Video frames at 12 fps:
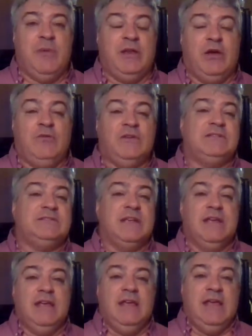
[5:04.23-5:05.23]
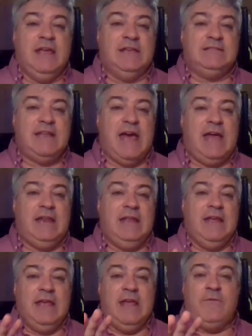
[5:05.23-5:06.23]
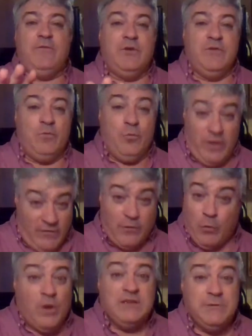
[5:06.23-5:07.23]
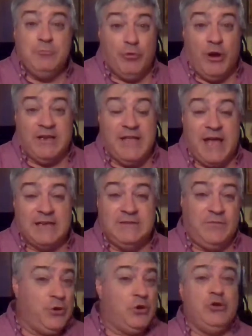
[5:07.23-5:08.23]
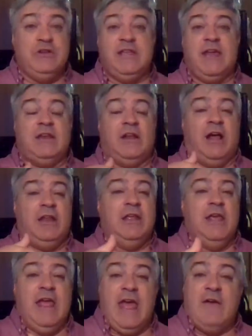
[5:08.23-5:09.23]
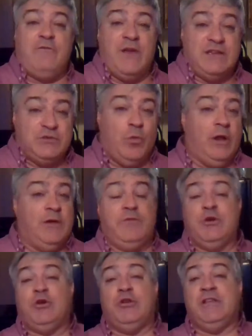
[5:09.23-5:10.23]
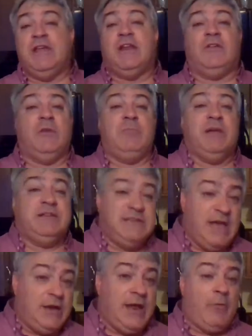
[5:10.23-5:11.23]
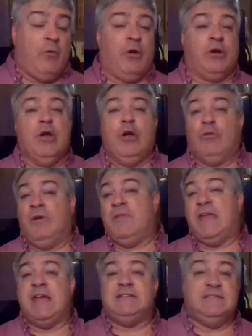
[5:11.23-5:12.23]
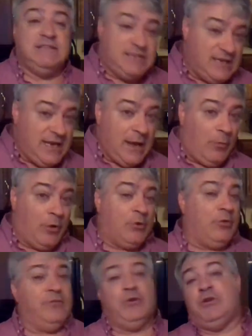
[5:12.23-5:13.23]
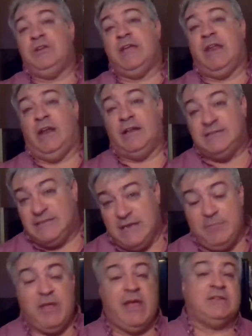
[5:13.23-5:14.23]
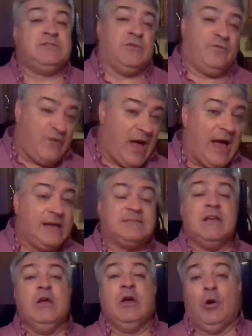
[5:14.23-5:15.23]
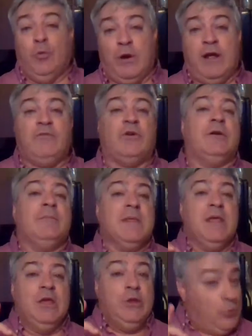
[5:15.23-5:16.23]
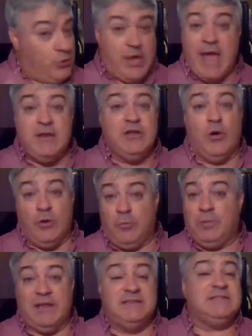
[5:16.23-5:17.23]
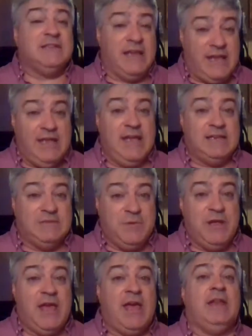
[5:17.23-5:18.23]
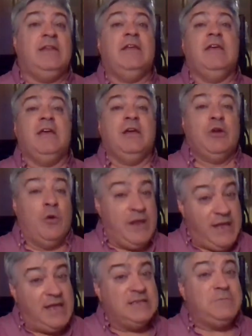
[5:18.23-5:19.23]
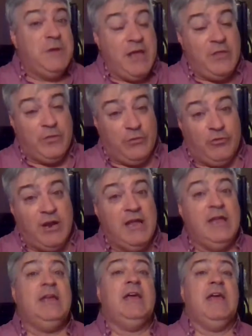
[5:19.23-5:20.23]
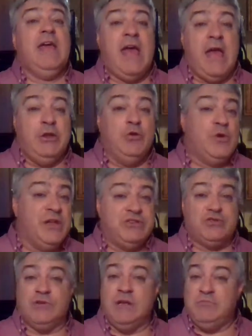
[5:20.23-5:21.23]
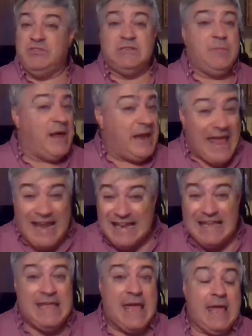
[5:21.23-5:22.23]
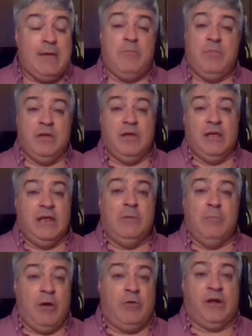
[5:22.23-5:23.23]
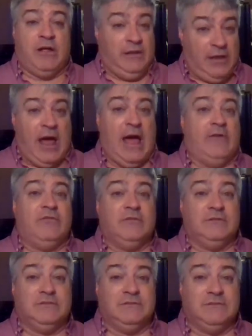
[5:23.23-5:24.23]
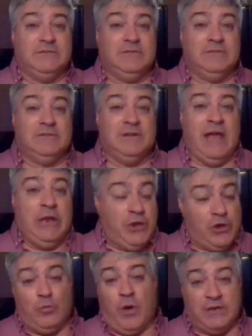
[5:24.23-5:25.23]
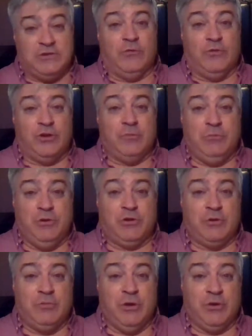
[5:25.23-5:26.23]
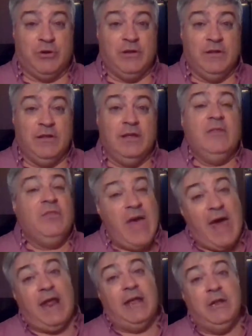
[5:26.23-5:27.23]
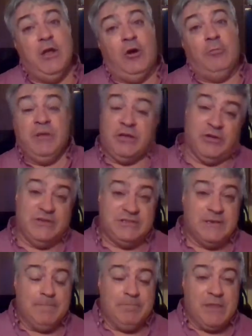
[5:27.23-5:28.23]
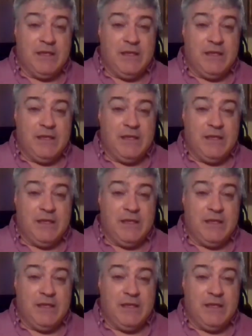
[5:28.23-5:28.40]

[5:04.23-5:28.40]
may know this, is that if it wasn't broadcast, if you couldn't get it on FS1, if you couldn't get it on the Big Ten Network or on the ACC Network, or if you couldn't get it on CBS or Fox or wherever, you can go to places like ESPN, go to ESPN3, and you can stream just about any game in America live. And you can watch it over your computer. That I know because,